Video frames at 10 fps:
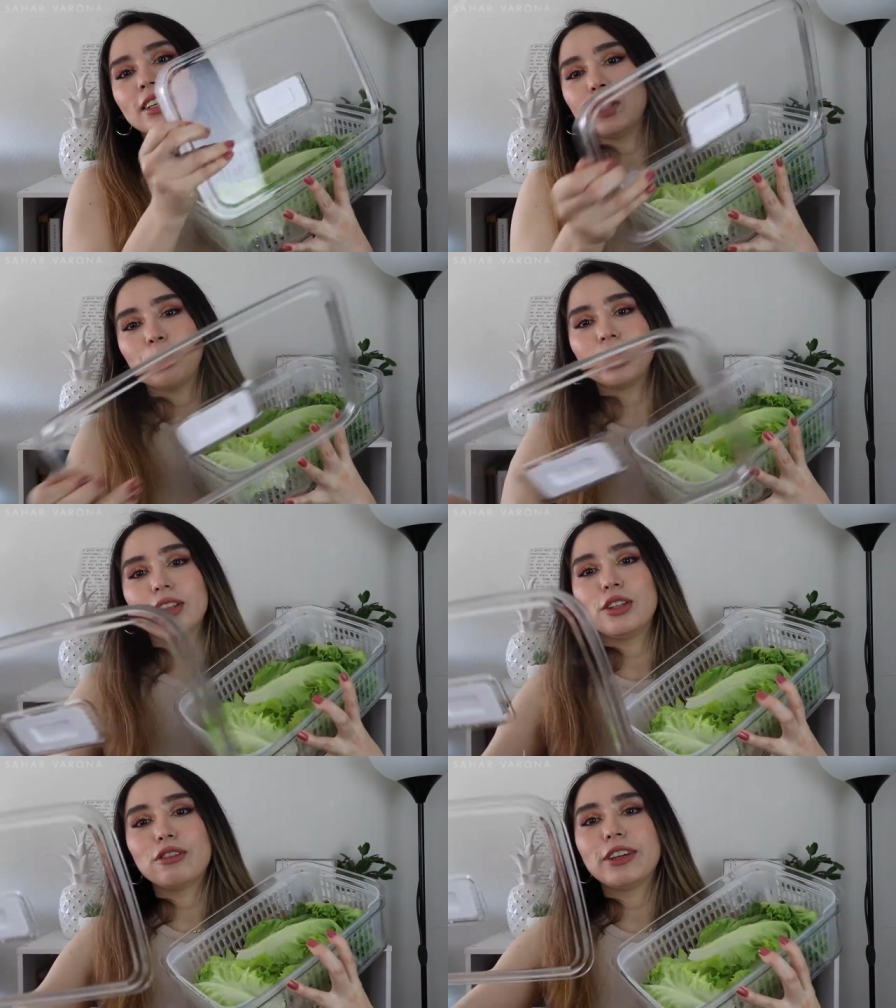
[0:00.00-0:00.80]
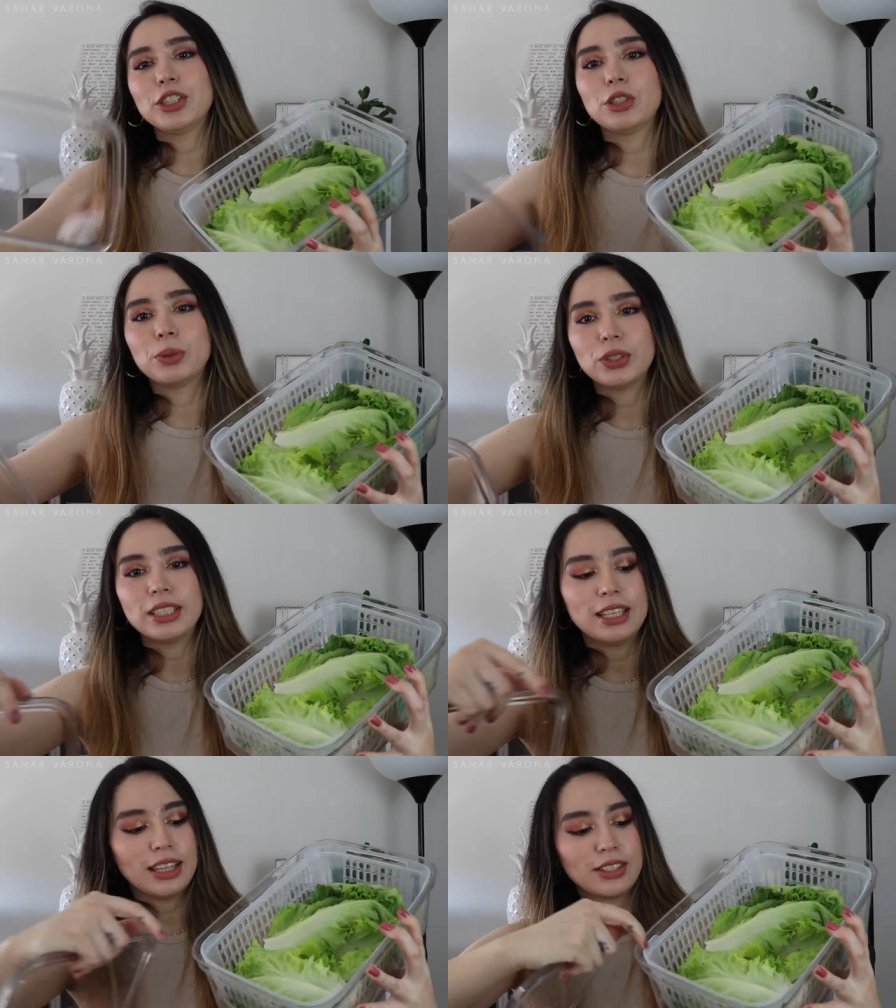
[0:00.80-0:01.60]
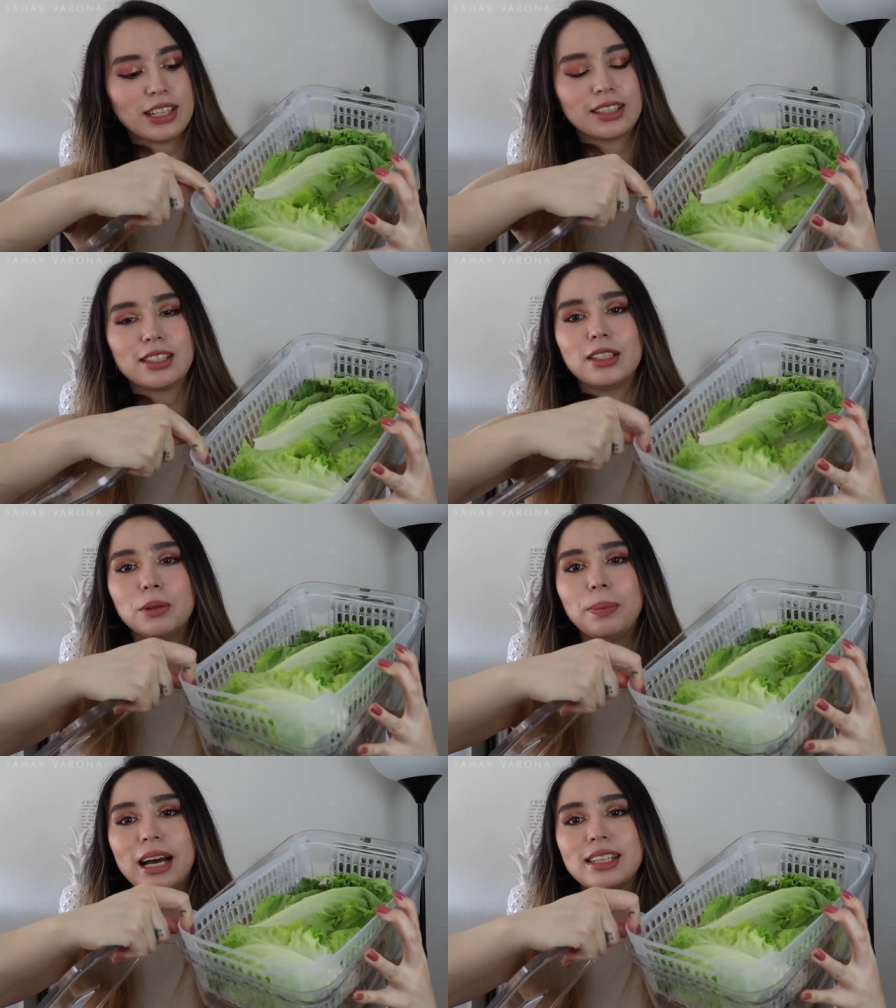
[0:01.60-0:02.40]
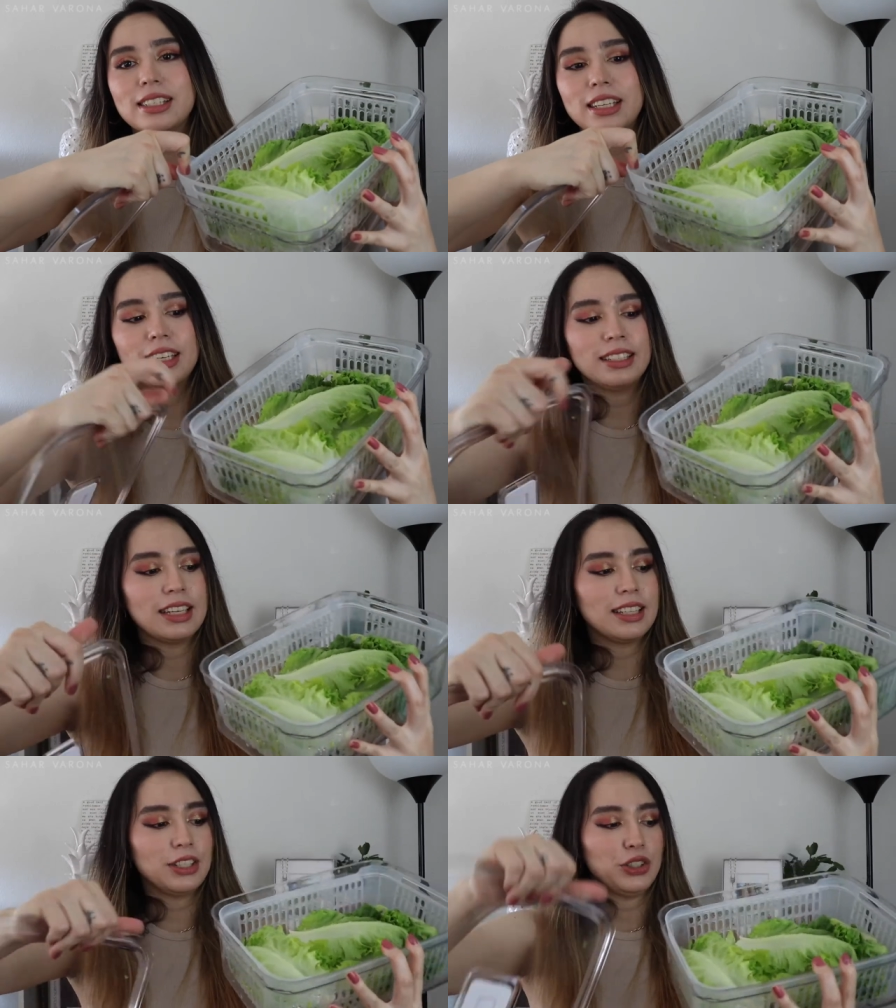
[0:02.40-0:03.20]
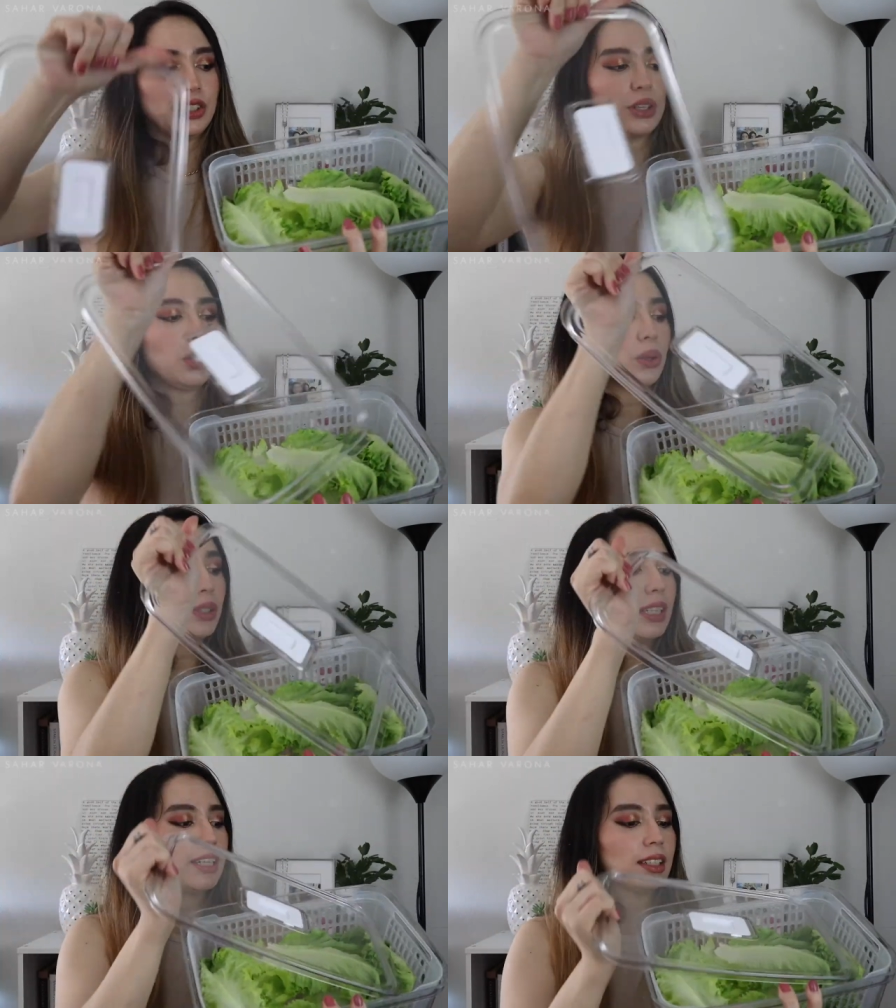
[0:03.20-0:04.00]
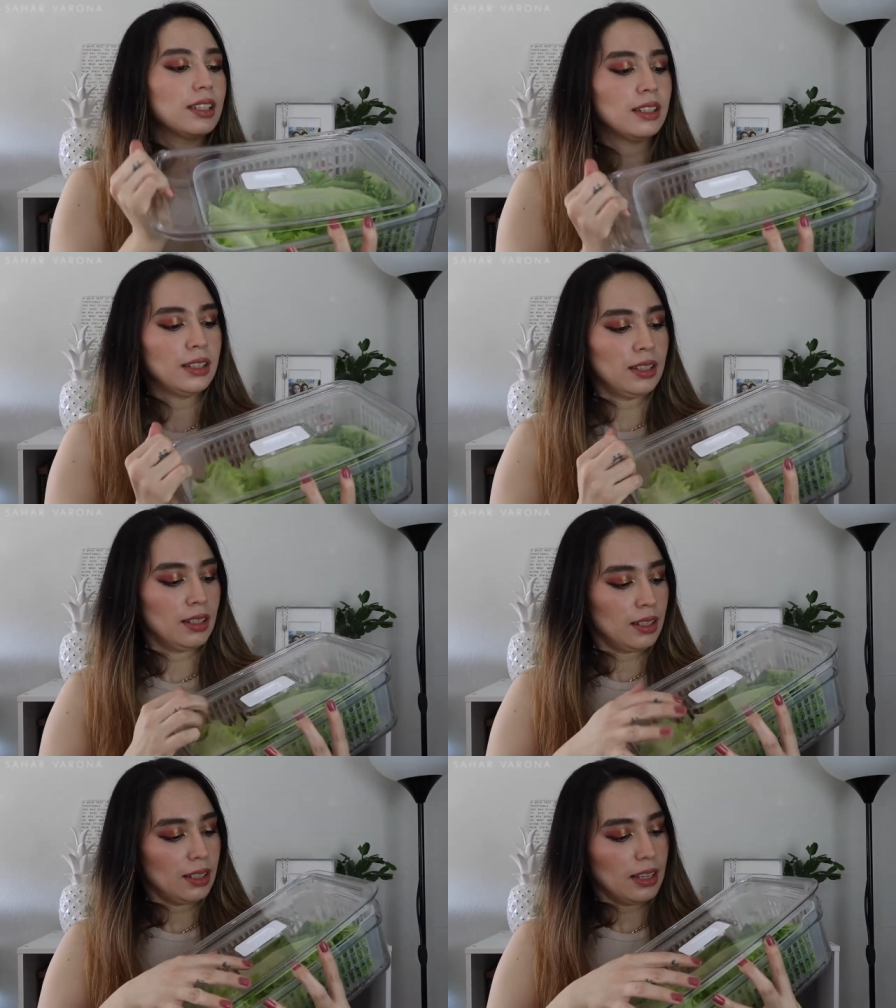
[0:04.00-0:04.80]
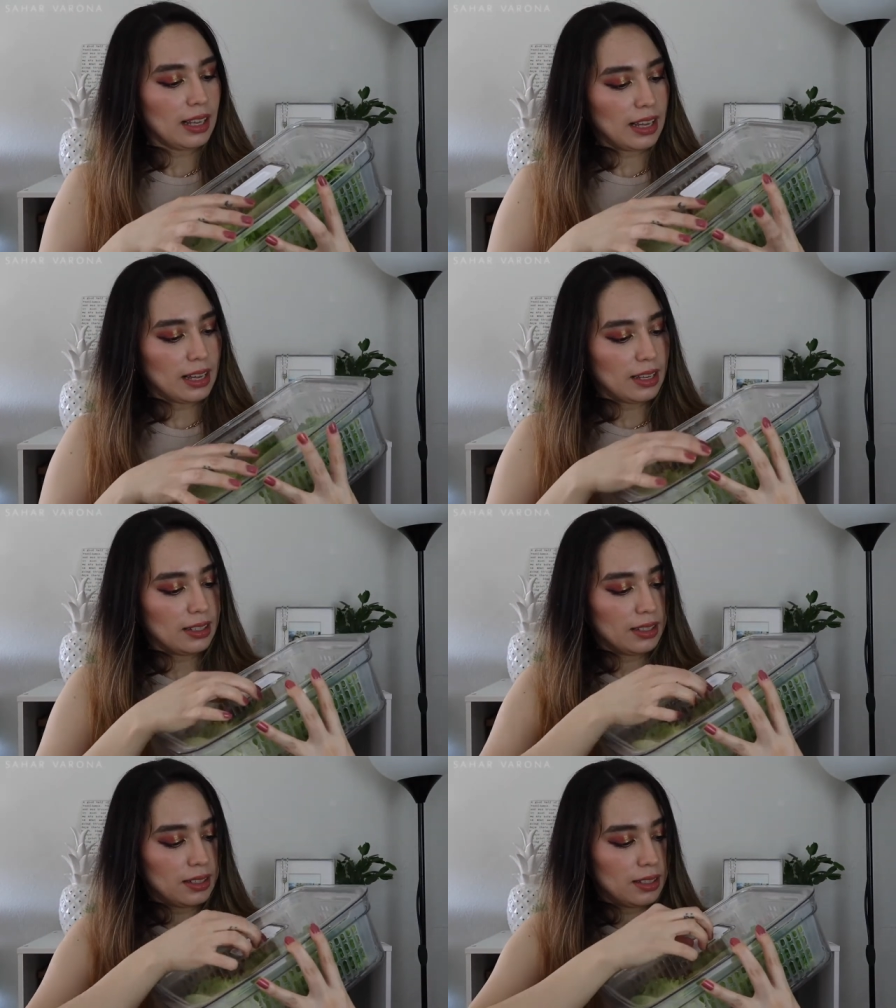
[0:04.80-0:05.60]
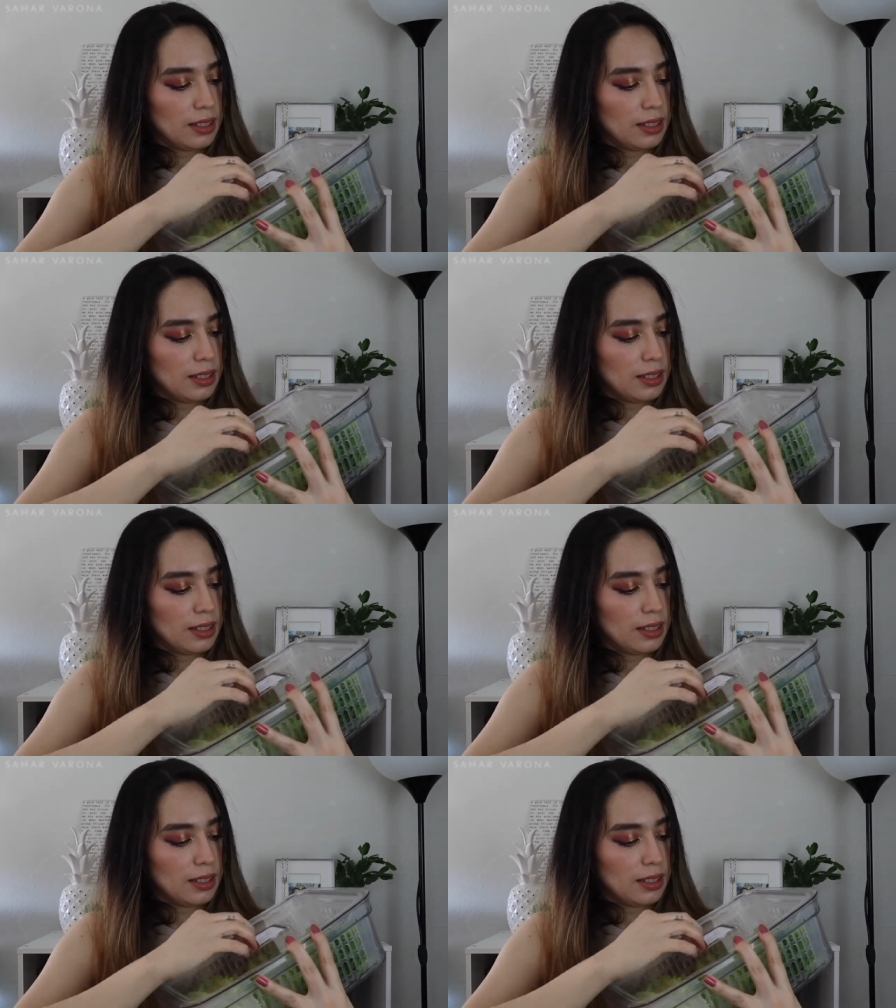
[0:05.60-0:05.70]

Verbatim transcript: you put your vegetables in there's like this little basket and then you just close it and